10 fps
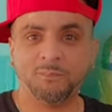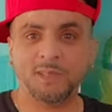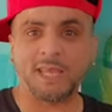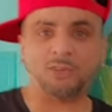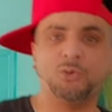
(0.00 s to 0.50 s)

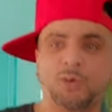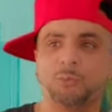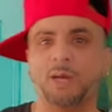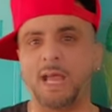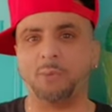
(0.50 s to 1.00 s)
Like, you,
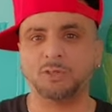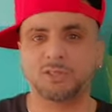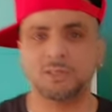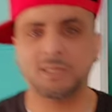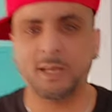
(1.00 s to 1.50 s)
when I was
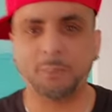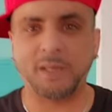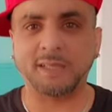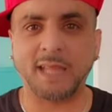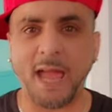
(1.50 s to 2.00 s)
dipping
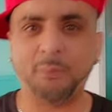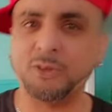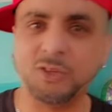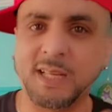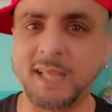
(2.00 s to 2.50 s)
and dabbing,
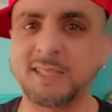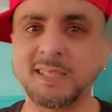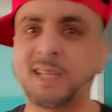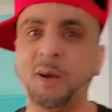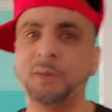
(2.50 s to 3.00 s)
you're not
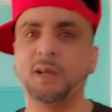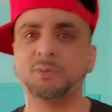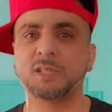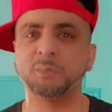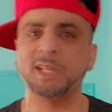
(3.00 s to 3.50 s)
just coming up
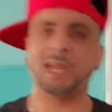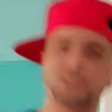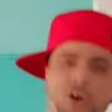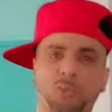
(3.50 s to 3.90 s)
to me like, yo,